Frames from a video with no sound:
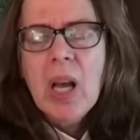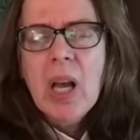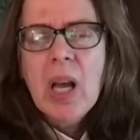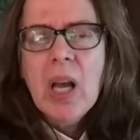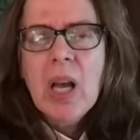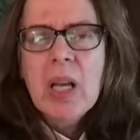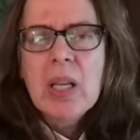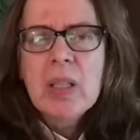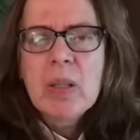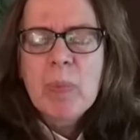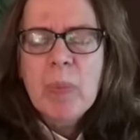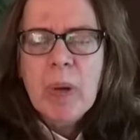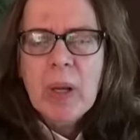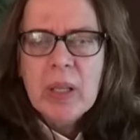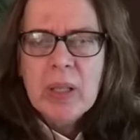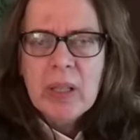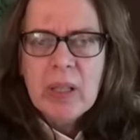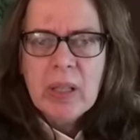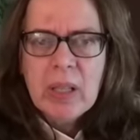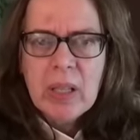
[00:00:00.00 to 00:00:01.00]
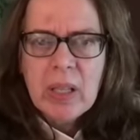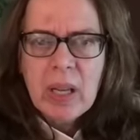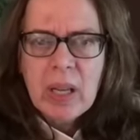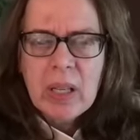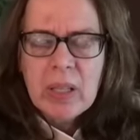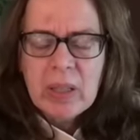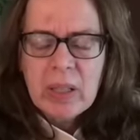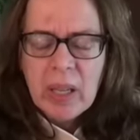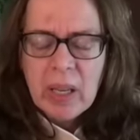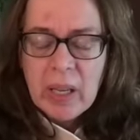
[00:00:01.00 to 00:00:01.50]
as best
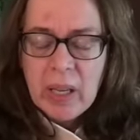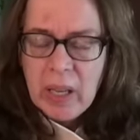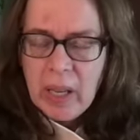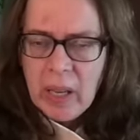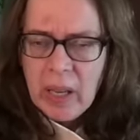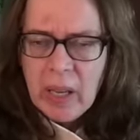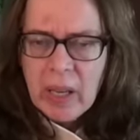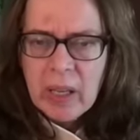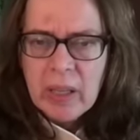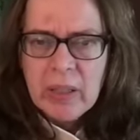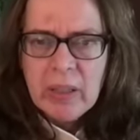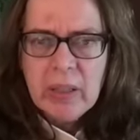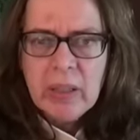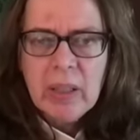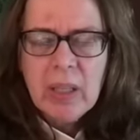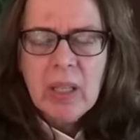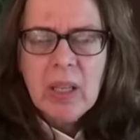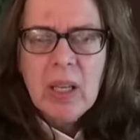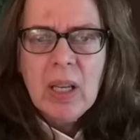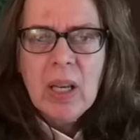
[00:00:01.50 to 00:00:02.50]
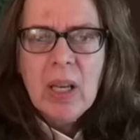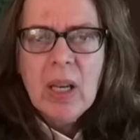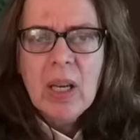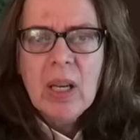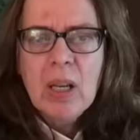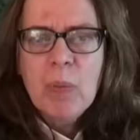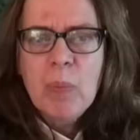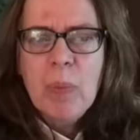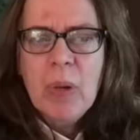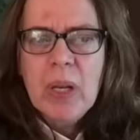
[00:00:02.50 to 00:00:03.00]
as I can,
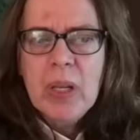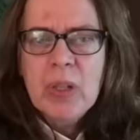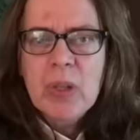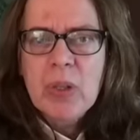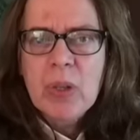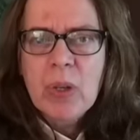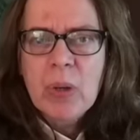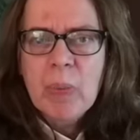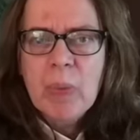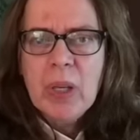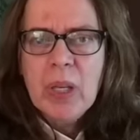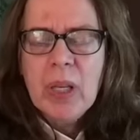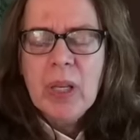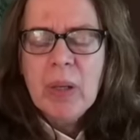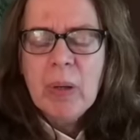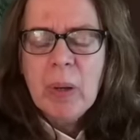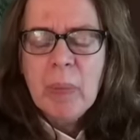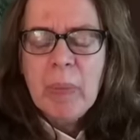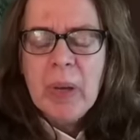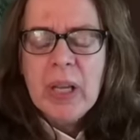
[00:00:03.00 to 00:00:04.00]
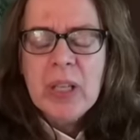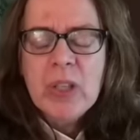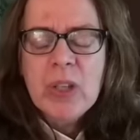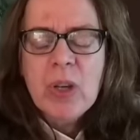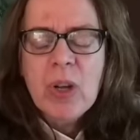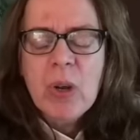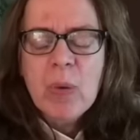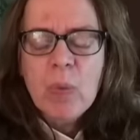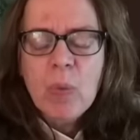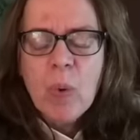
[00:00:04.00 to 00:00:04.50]
based
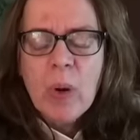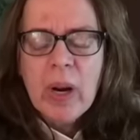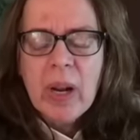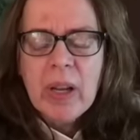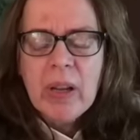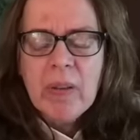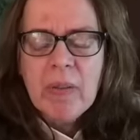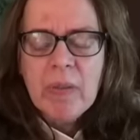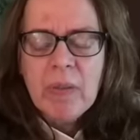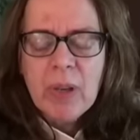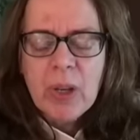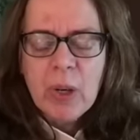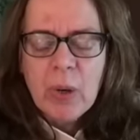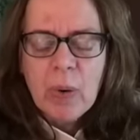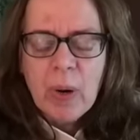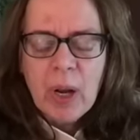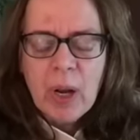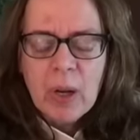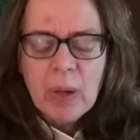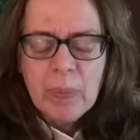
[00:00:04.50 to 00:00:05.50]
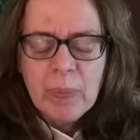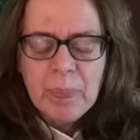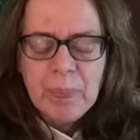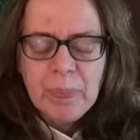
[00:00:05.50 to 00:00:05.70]
on what I can figure out.